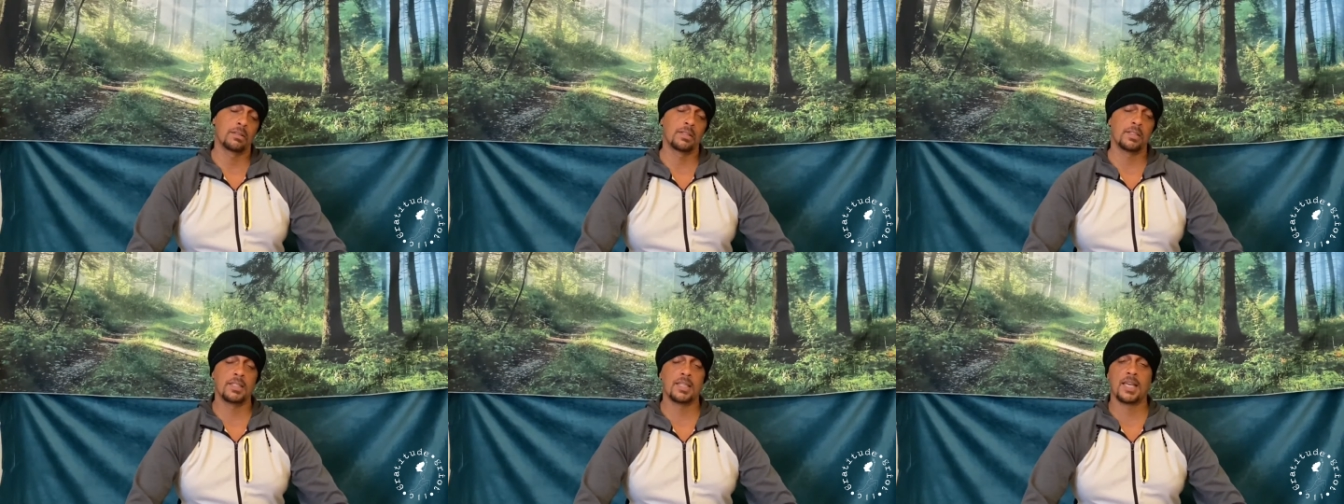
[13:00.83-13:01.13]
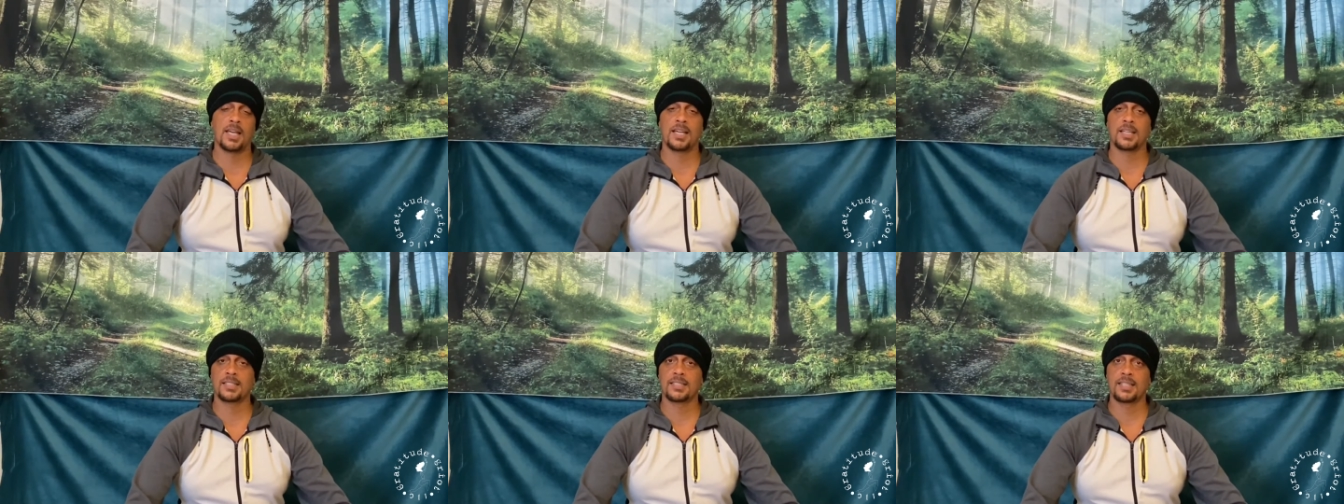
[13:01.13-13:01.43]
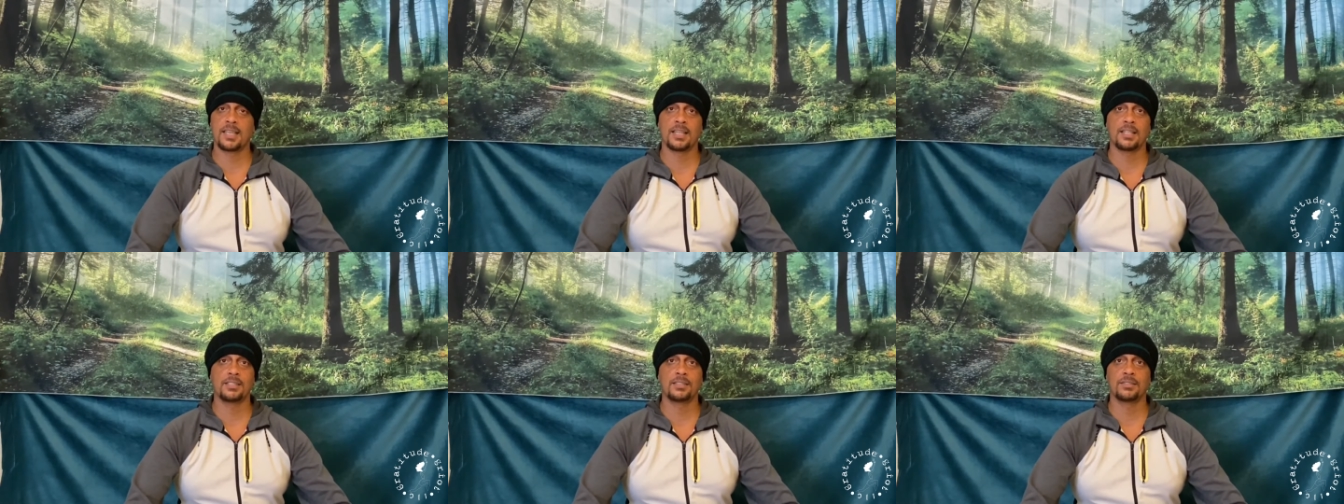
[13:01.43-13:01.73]
knocked
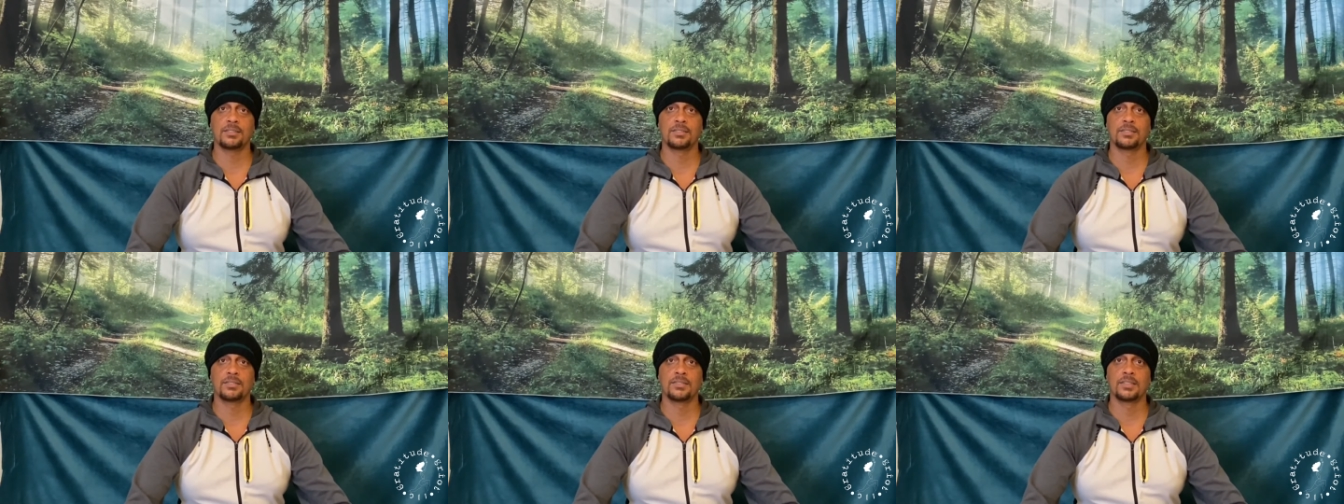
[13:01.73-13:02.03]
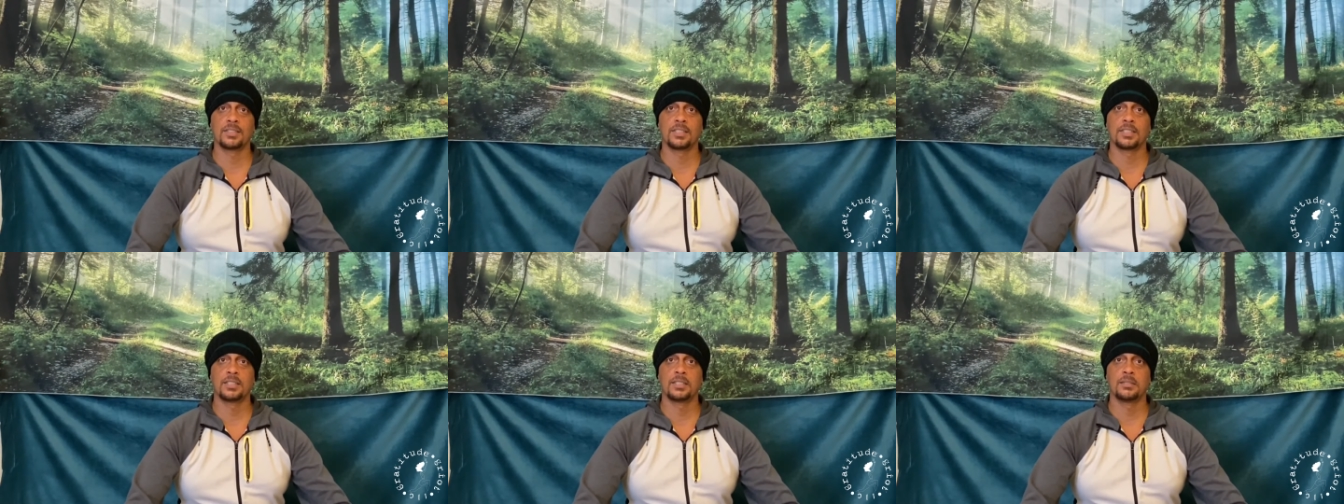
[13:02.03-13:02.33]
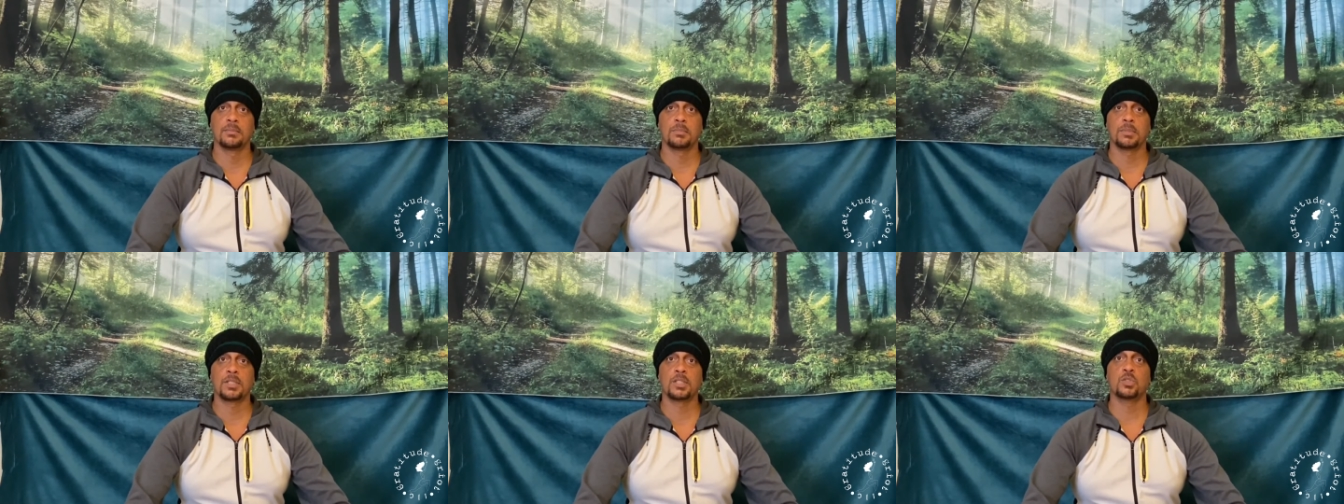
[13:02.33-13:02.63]
out?
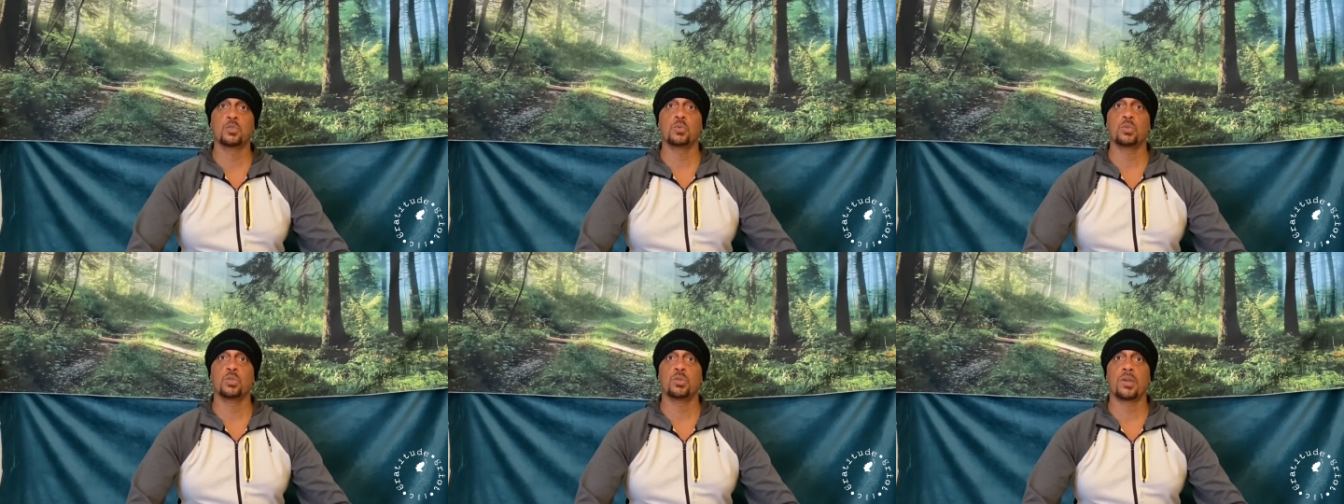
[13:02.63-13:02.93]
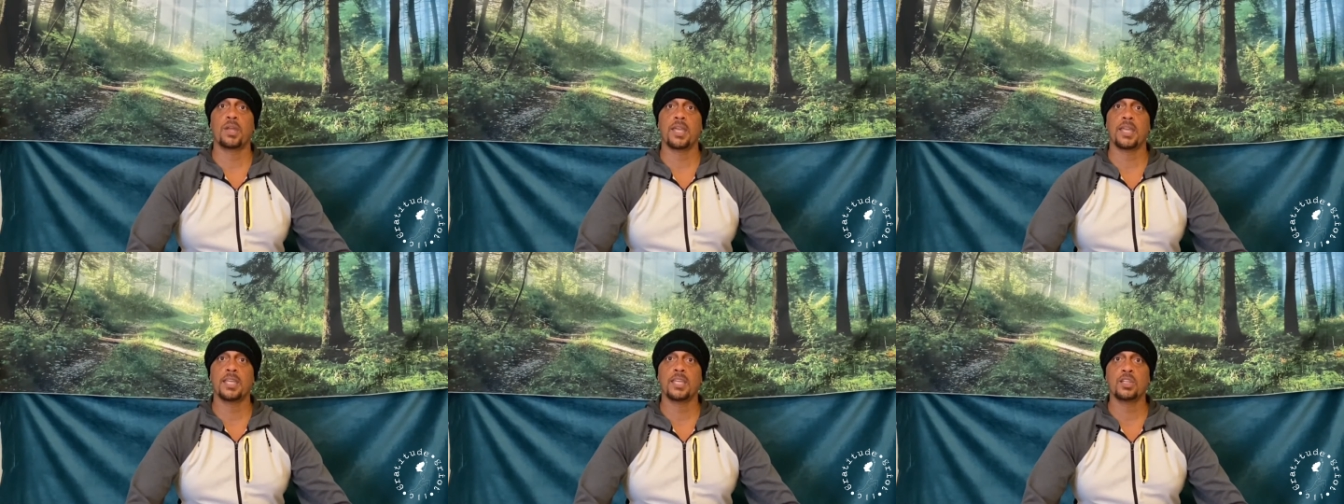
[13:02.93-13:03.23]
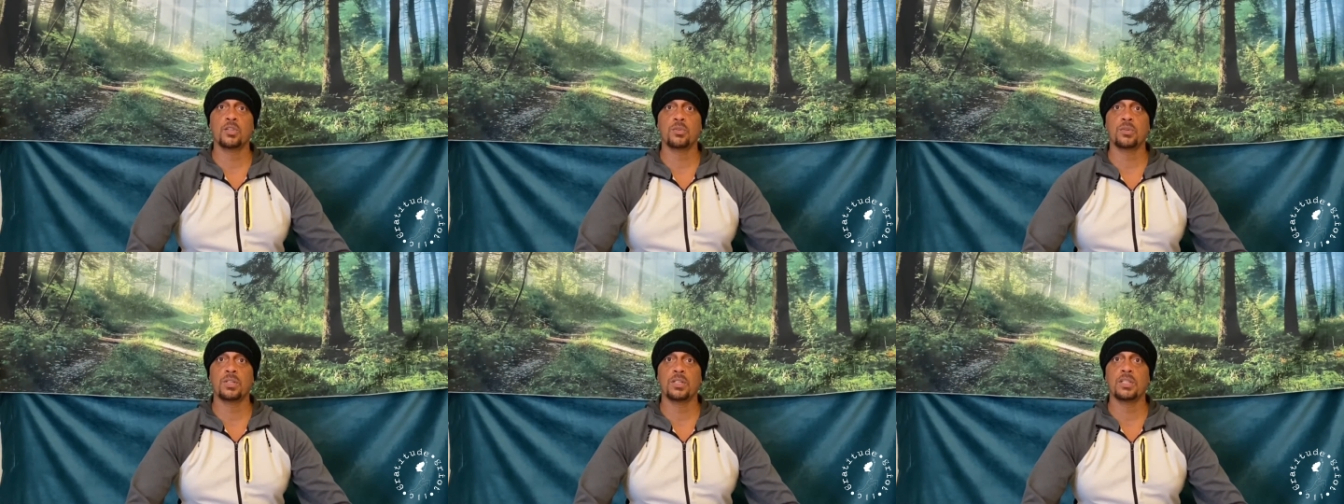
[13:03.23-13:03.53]
Because when you're
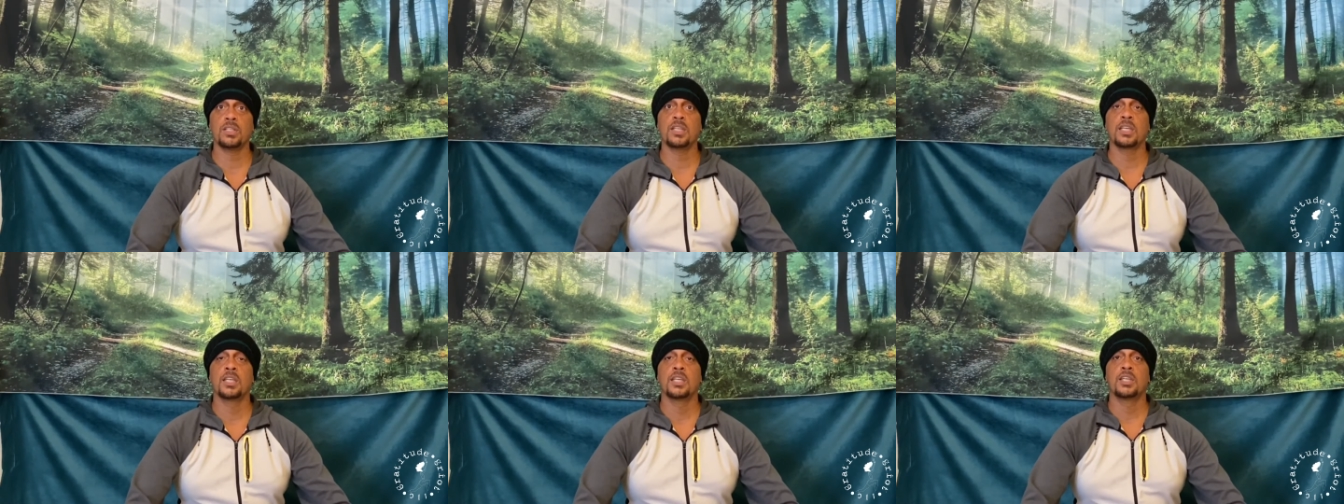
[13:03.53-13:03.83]
angry,